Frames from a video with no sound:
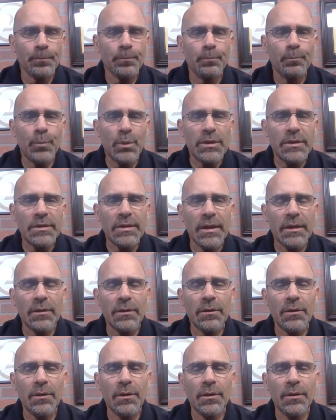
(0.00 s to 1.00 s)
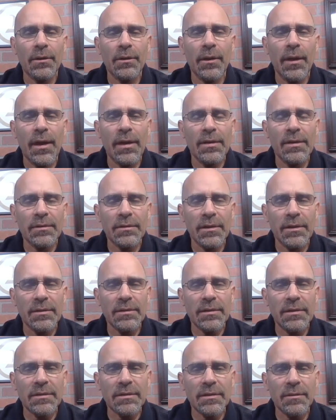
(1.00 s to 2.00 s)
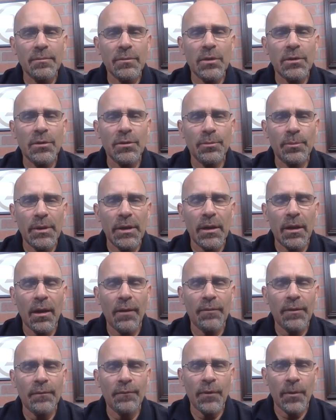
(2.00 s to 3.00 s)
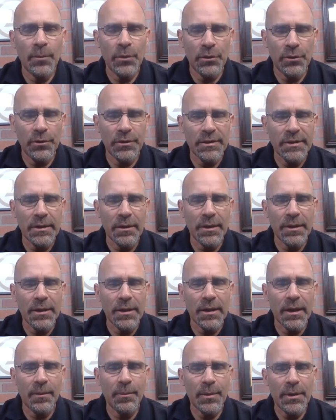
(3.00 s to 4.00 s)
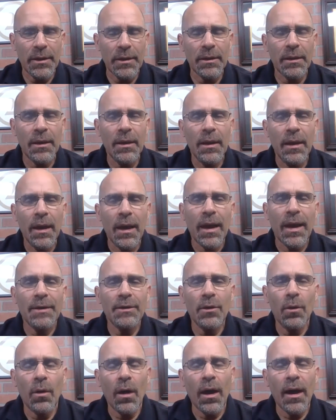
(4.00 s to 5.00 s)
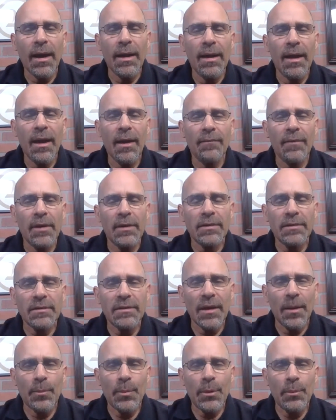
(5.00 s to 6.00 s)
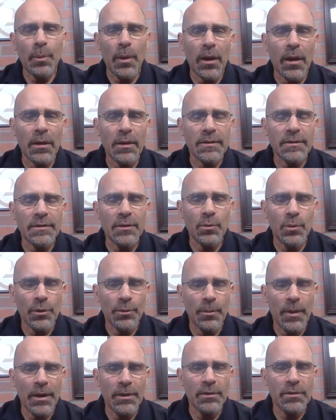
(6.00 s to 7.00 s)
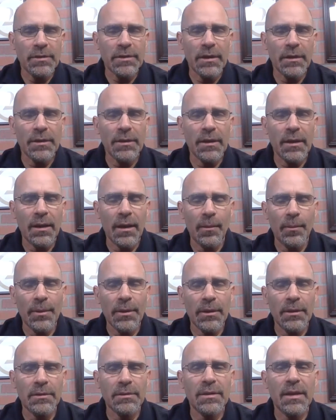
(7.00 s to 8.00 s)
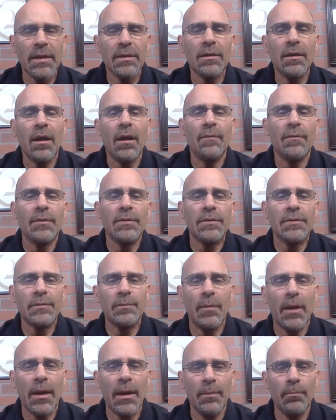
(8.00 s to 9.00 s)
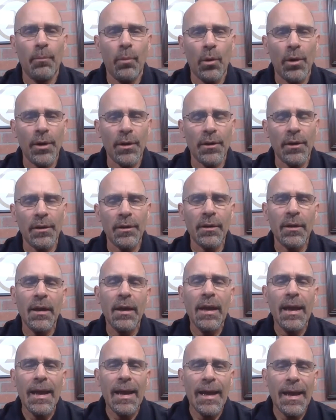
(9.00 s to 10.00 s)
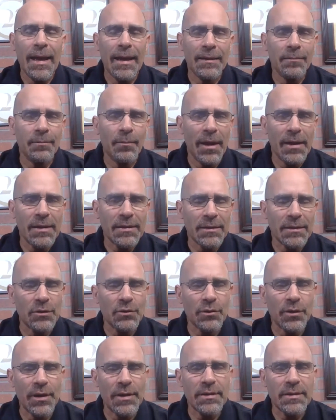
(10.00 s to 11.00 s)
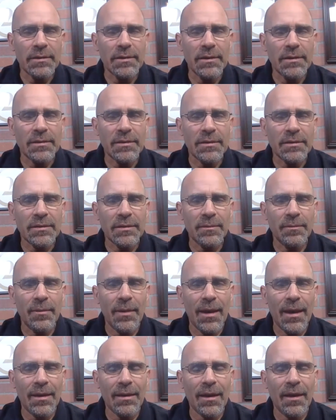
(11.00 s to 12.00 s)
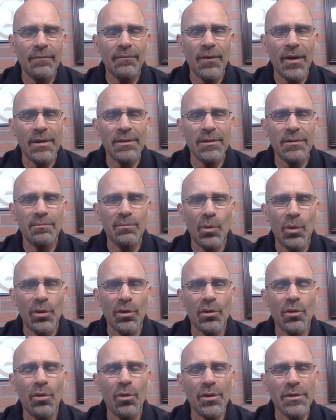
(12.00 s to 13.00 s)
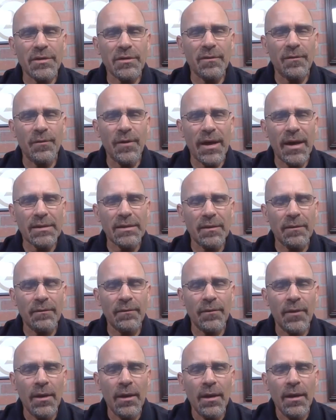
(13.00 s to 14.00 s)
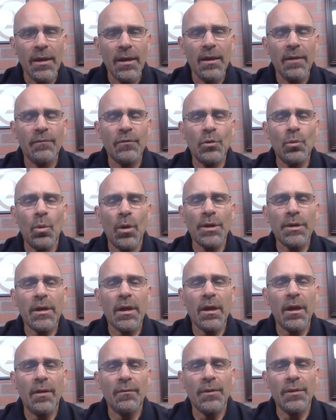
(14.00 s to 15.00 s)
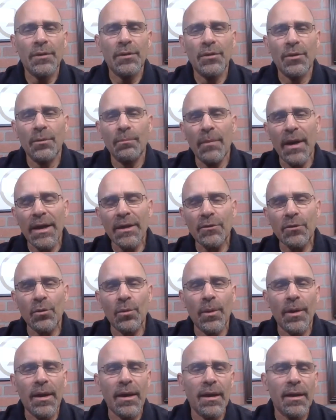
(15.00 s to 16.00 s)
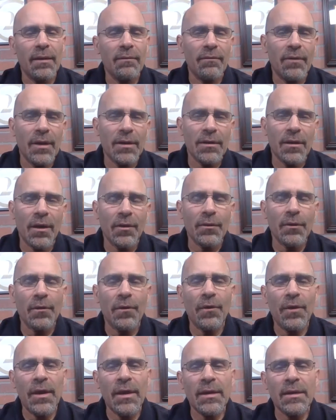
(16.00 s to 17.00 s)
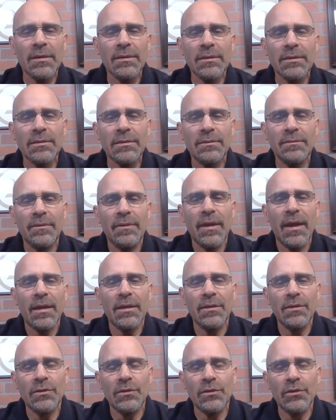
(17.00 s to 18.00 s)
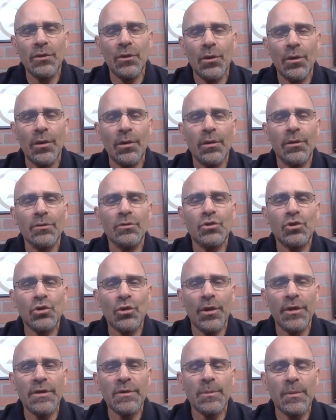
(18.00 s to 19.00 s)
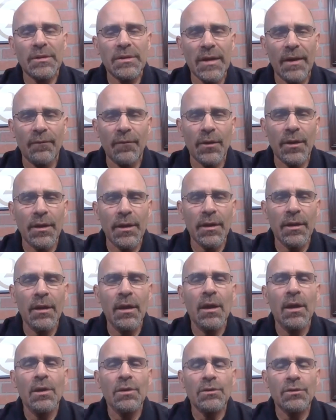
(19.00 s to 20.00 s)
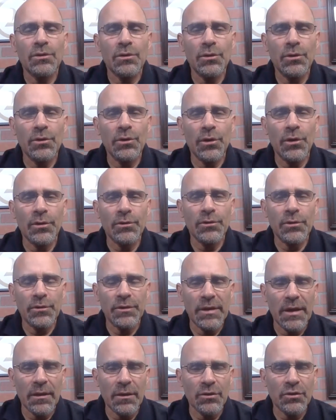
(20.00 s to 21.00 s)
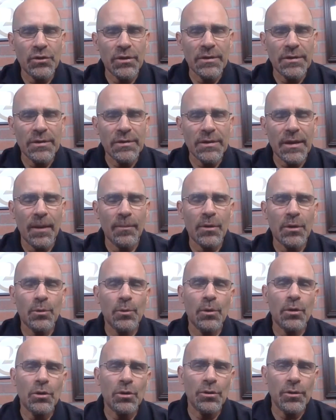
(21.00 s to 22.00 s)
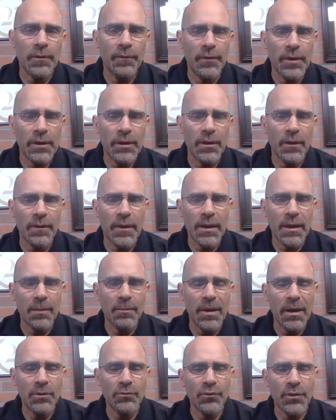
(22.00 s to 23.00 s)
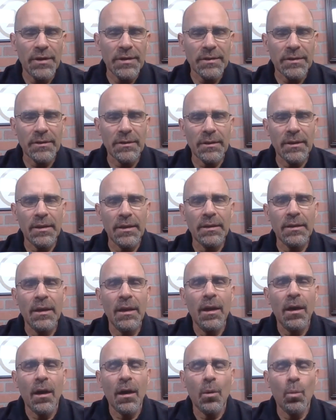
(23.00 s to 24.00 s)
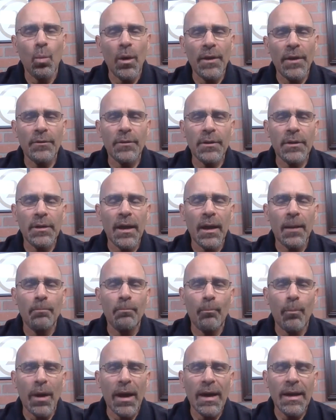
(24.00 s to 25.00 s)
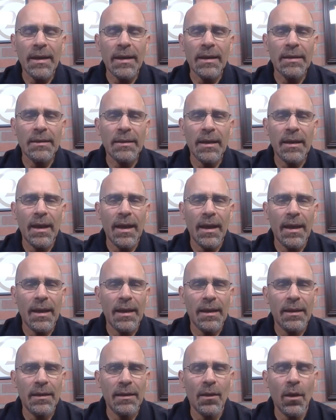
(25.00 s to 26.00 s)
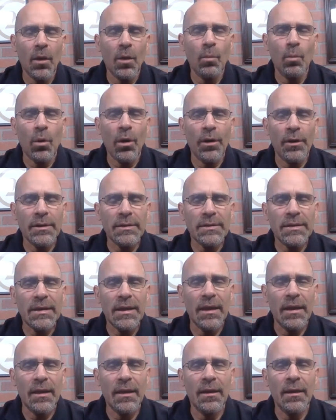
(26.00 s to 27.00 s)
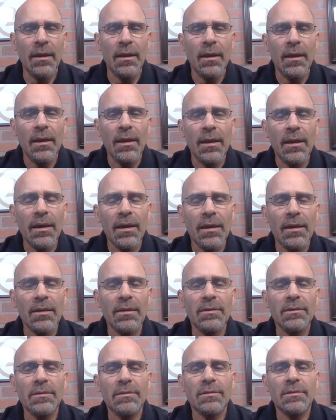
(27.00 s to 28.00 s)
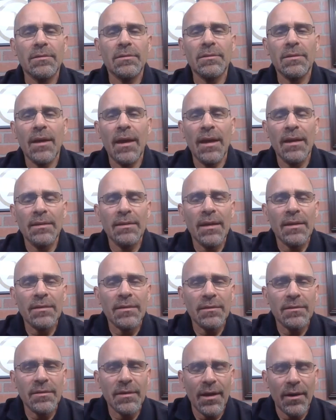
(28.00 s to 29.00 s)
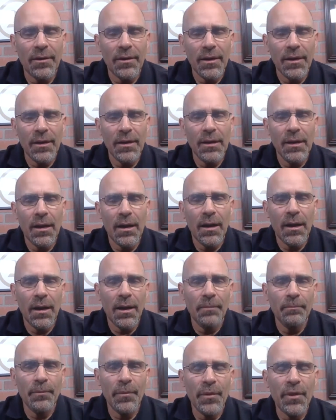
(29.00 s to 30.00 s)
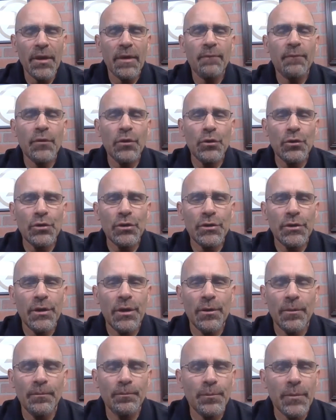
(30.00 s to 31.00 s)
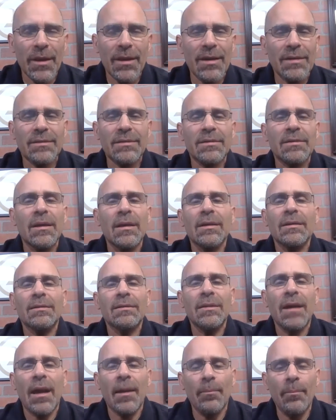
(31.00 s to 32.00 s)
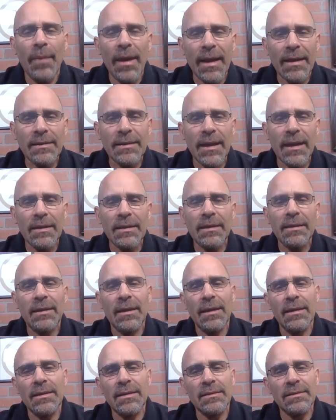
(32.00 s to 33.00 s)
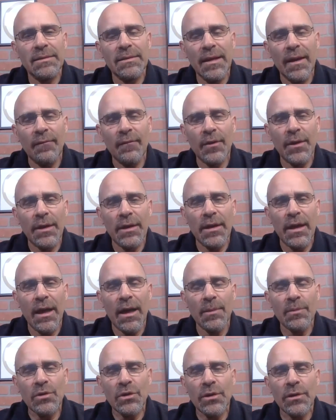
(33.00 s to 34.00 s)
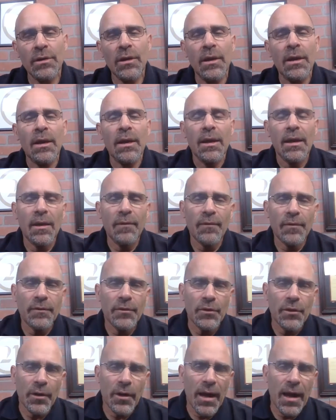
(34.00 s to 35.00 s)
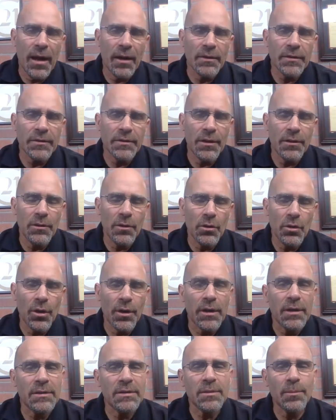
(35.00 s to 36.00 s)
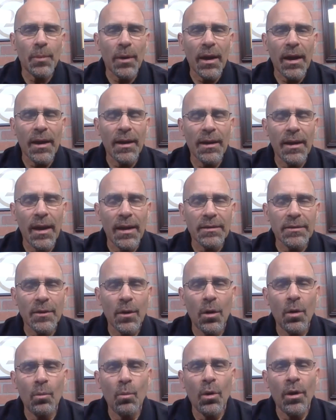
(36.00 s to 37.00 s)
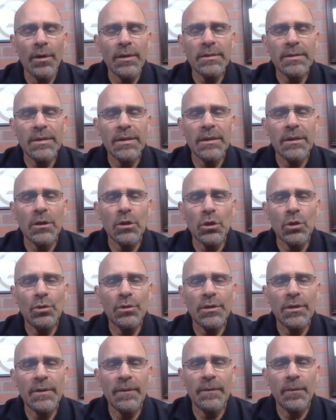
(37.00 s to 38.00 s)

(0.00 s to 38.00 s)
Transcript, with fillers: particular A C system could be covered from your utility company. I know I have a separate policy with my utility company that covers my boiler and my central A C system, and I find it more cost effective. If you want to cover your microwave and other things, that is your choice, but definitely do your due diligence. I'm going to include a video that I made recently on whether or not buying a home warranty is a necessary um, thing for you to do. It's not mandated. It is definitely an option. If your house that you're looking to buy has a home warranty included in the